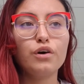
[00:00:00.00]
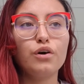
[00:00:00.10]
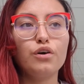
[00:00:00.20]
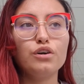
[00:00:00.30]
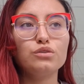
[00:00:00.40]

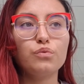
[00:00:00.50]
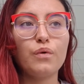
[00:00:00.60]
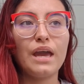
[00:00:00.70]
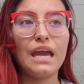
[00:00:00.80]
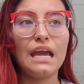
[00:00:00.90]
course,
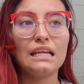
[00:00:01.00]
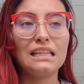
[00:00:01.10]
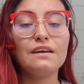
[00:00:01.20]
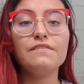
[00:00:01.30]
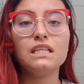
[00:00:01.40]

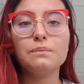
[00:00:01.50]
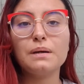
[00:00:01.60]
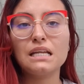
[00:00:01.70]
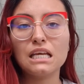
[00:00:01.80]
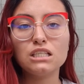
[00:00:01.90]
when the
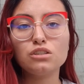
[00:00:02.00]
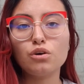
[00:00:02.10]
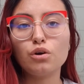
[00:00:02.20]
feedback is not